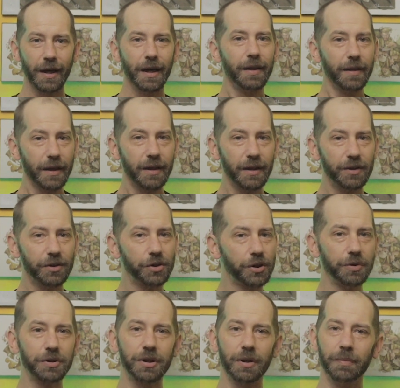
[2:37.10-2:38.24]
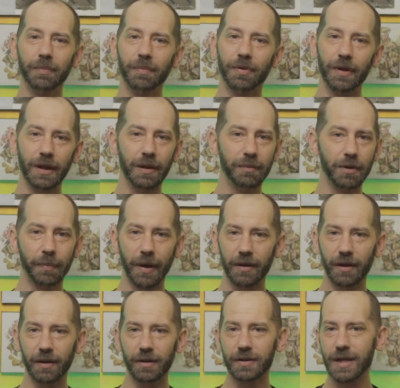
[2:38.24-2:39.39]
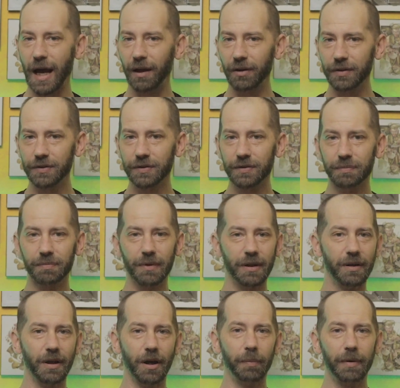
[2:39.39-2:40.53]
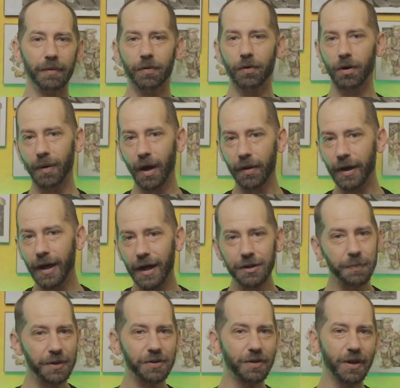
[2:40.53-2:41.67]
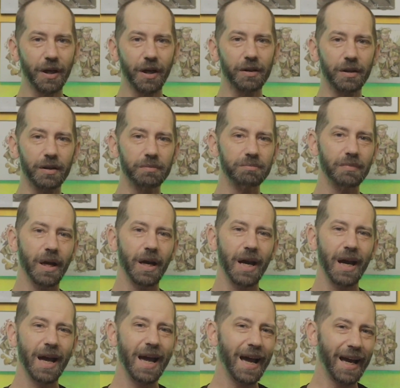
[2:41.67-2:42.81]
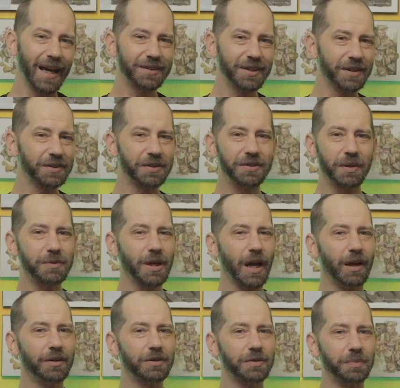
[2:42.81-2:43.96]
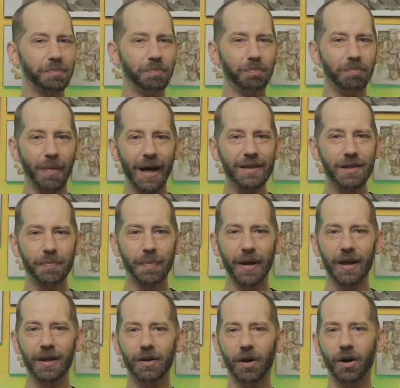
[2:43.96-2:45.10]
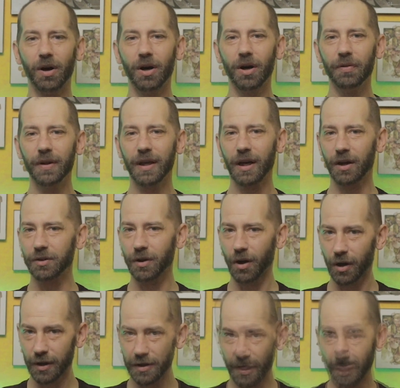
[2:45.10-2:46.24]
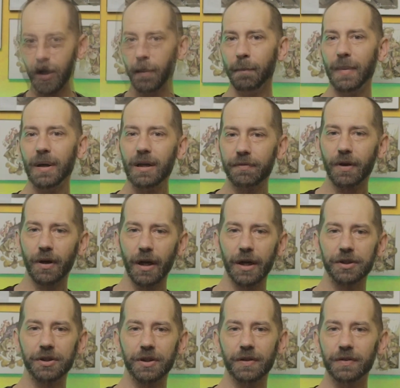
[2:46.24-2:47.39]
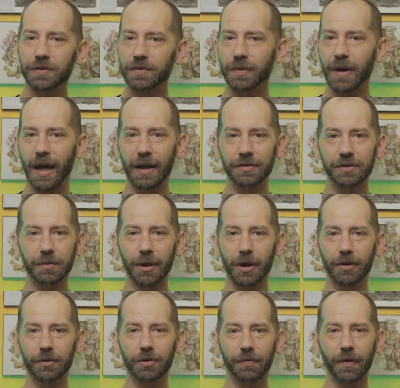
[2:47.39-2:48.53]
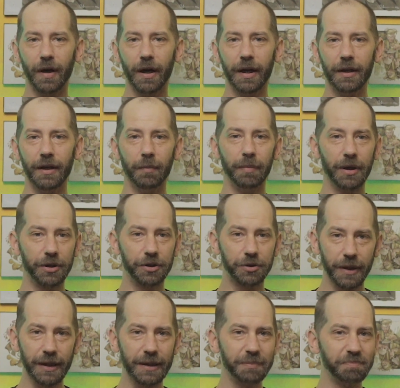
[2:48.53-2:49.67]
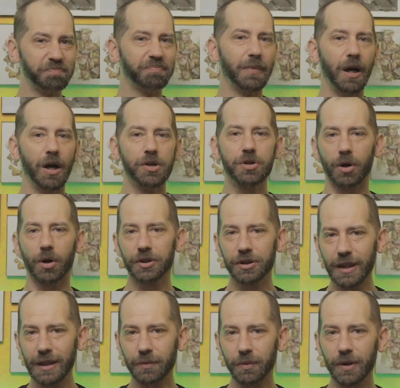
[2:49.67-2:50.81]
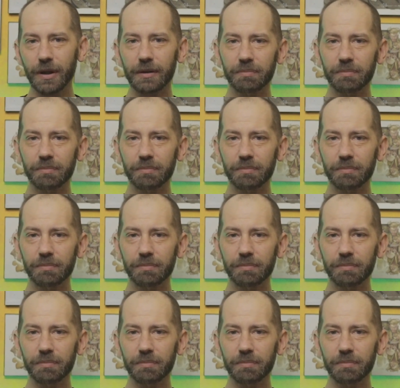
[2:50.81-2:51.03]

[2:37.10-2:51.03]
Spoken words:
Then choose some theme-dependent talents that help inform other aspects of the character. Access to some talents might depend on the character archetype. Many variations ask the player to define a big dream, a dark secret,